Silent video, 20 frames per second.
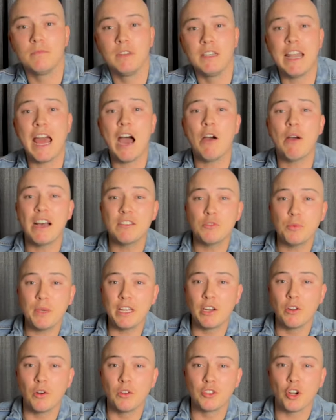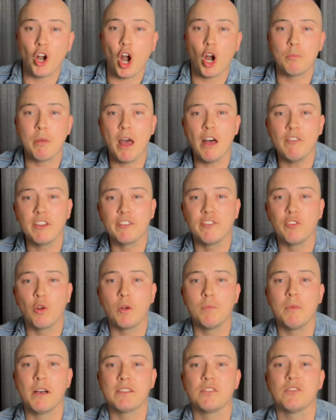Now, as we get older, our pelvic floor
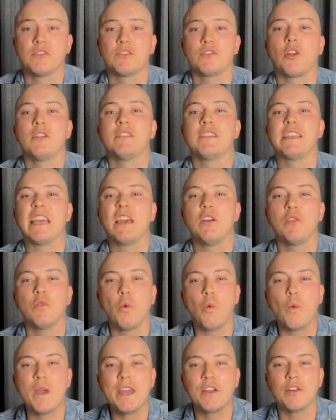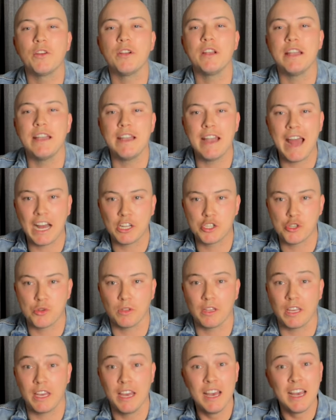muscles start to get weaker
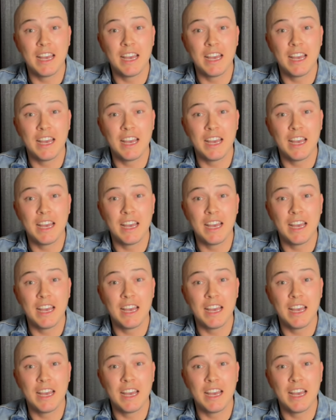naturally.